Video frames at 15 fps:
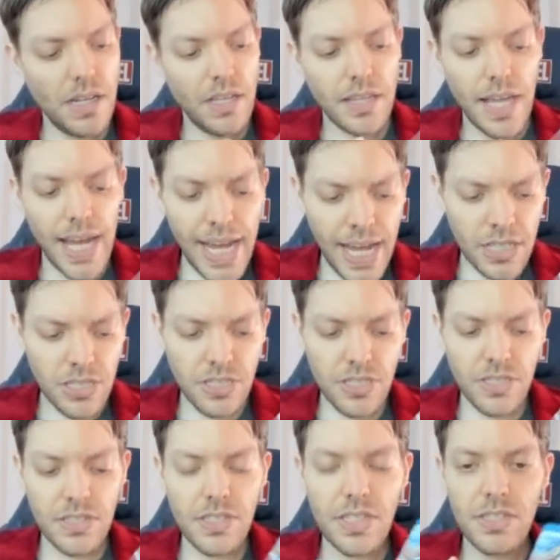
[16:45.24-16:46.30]
The
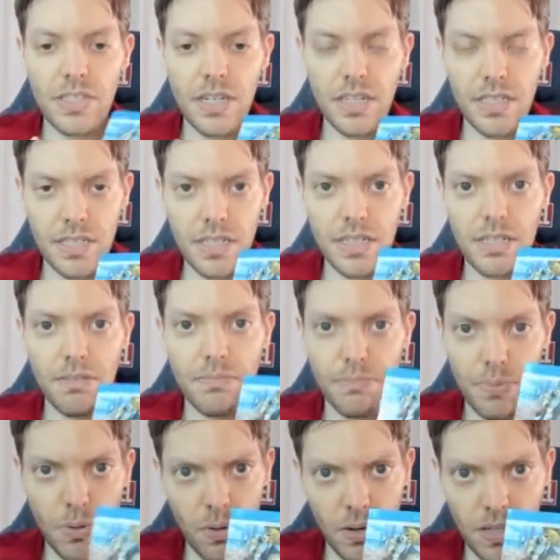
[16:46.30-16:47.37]
action scenes are done
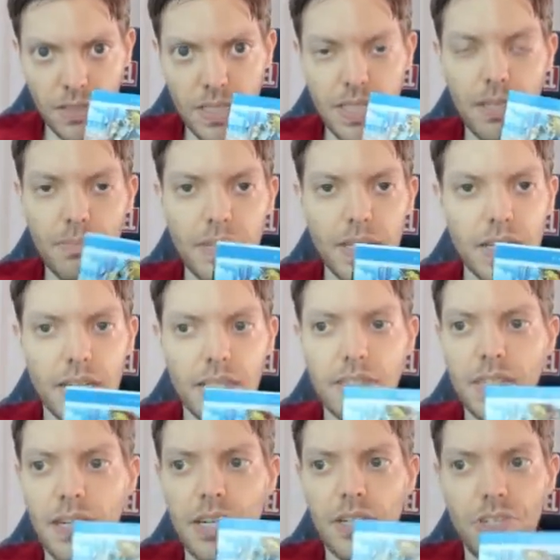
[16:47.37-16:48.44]
poorly because
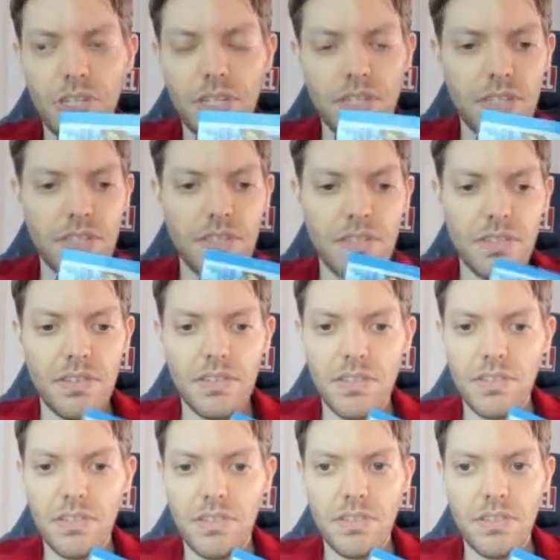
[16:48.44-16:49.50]
they're just
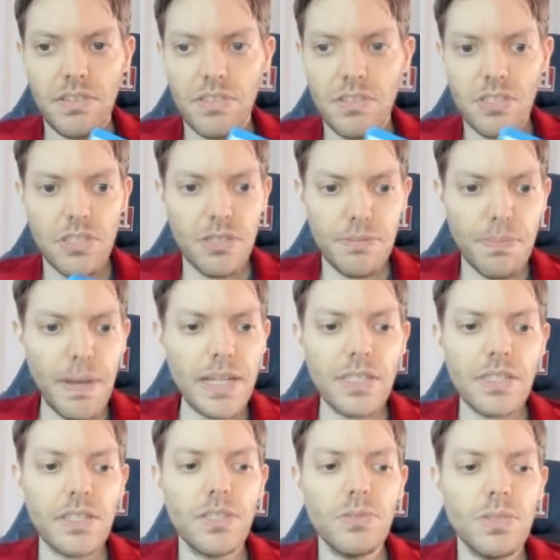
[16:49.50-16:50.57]

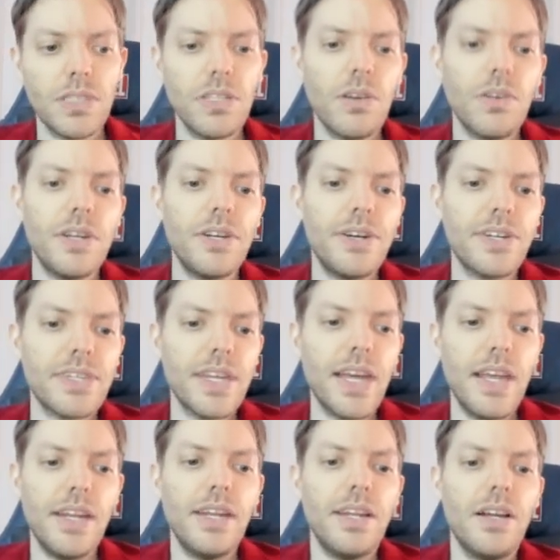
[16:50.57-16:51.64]
spectacle with no
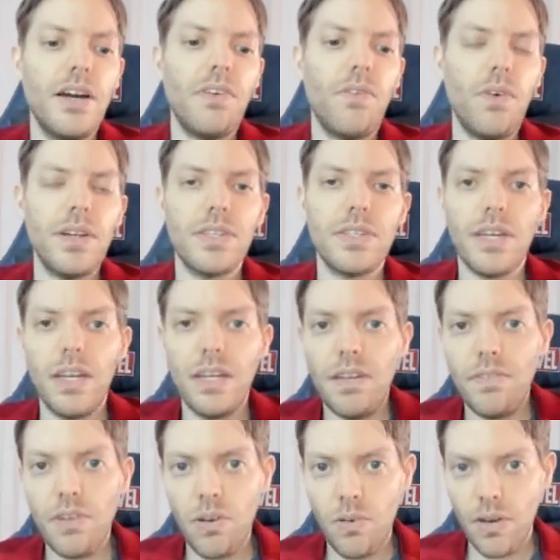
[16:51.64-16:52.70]
understanding of what's kind
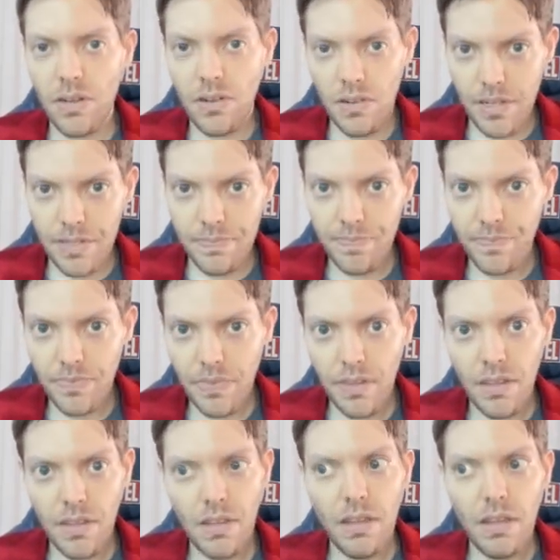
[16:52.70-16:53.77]
of going on.
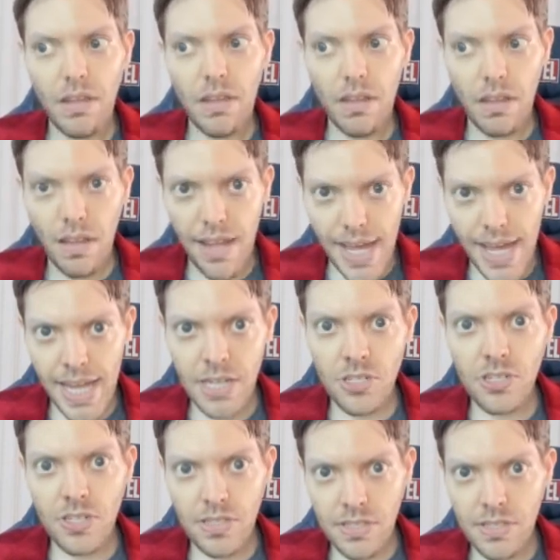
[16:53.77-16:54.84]

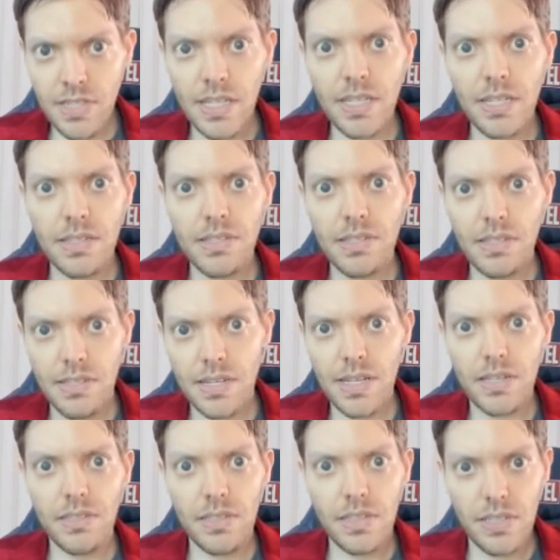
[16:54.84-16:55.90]
Action scenes
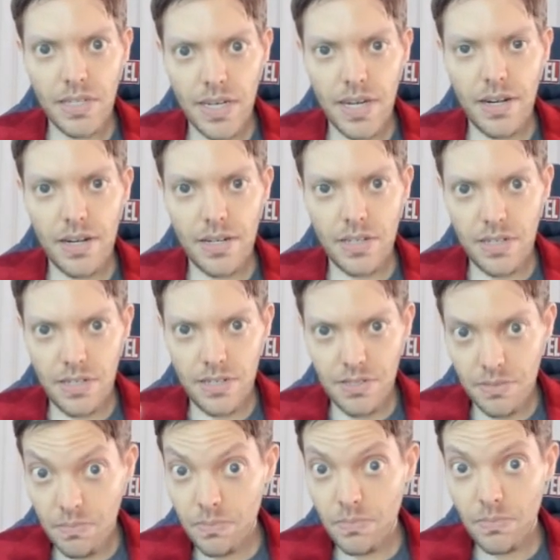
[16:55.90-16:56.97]
tell characters,